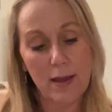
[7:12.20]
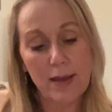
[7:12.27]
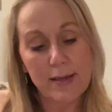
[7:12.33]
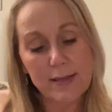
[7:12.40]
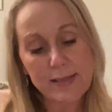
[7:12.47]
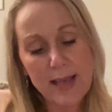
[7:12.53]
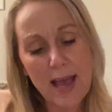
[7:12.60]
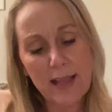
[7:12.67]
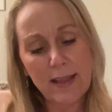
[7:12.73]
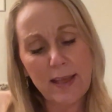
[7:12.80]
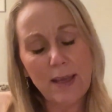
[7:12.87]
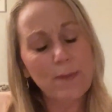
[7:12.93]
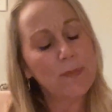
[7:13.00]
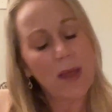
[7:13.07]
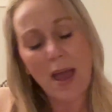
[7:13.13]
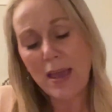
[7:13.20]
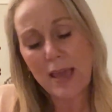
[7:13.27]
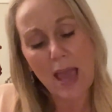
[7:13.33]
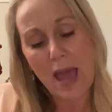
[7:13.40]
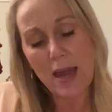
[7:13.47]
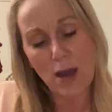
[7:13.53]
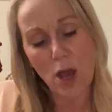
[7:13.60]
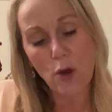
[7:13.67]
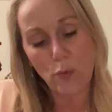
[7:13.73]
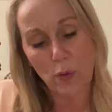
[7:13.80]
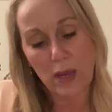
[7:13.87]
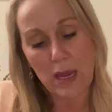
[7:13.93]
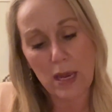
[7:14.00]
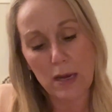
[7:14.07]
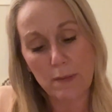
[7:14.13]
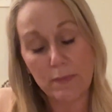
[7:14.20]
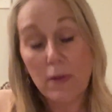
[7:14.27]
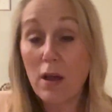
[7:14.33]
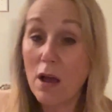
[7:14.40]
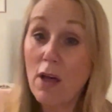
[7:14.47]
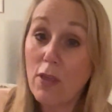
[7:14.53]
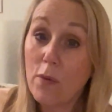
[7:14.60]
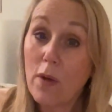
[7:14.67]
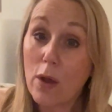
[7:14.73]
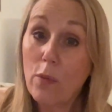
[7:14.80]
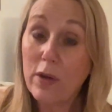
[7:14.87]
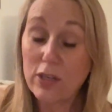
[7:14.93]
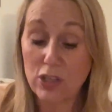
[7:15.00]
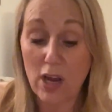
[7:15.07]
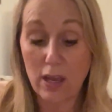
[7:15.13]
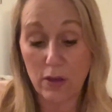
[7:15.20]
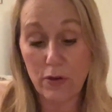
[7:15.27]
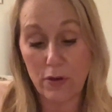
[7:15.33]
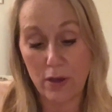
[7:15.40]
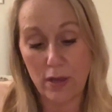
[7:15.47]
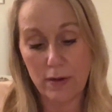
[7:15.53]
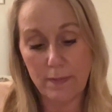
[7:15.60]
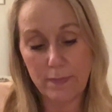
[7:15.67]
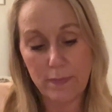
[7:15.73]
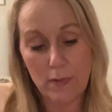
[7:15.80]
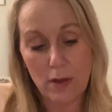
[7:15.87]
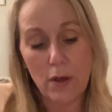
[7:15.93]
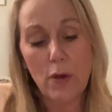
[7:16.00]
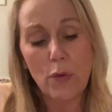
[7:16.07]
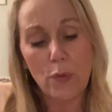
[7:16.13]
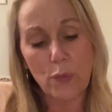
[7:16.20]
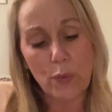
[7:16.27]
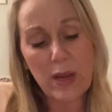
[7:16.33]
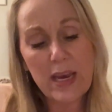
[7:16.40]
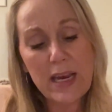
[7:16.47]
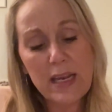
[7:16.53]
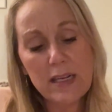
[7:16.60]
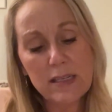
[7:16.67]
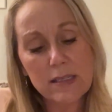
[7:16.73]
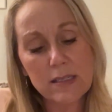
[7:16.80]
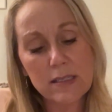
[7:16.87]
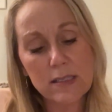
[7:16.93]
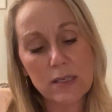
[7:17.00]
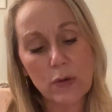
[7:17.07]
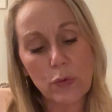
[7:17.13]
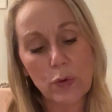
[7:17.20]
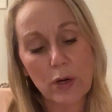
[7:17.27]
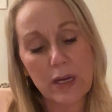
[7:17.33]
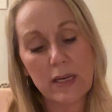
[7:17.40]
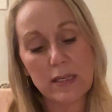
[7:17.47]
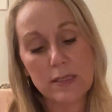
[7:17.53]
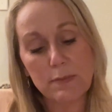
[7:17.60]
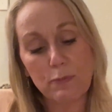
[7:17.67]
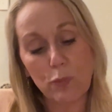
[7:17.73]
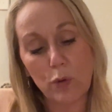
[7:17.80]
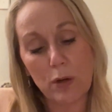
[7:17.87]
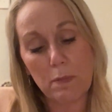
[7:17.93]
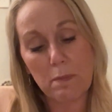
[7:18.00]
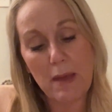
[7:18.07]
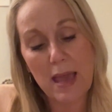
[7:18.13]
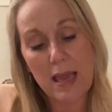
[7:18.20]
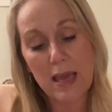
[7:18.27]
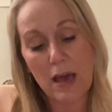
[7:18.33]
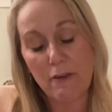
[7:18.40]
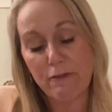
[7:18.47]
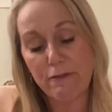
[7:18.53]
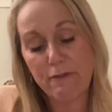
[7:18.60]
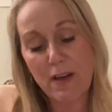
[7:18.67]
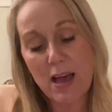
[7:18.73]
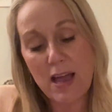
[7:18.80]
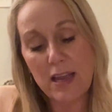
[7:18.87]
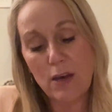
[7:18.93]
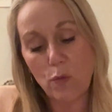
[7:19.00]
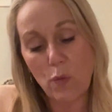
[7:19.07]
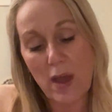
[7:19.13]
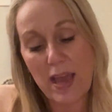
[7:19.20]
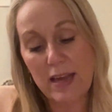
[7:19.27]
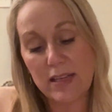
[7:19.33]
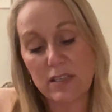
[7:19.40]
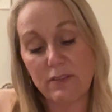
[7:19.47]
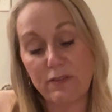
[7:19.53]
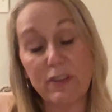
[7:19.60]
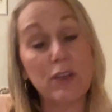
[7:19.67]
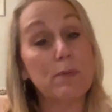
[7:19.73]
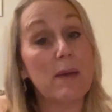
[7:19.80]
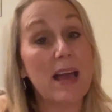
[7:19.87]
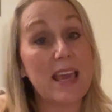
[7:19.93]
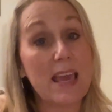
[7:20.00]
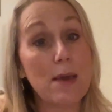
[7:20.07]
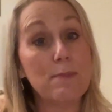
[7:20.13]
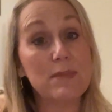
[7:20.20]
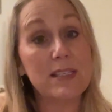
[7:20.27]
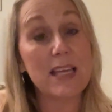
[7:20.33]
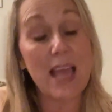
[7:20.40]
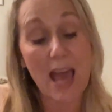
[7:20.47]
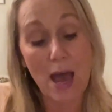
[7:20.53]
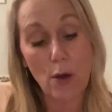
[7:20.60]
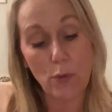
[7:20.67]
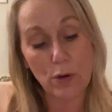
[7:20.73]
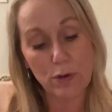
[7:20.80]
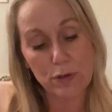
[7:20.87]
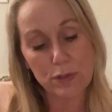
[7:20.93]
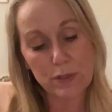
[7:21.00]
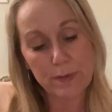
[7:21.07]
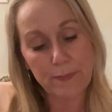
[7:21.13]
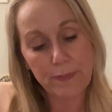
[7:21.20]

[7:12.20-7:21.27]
Sadly, I cannot read, although I wish I could. Reading stories would make a fine way to fill my empty hours.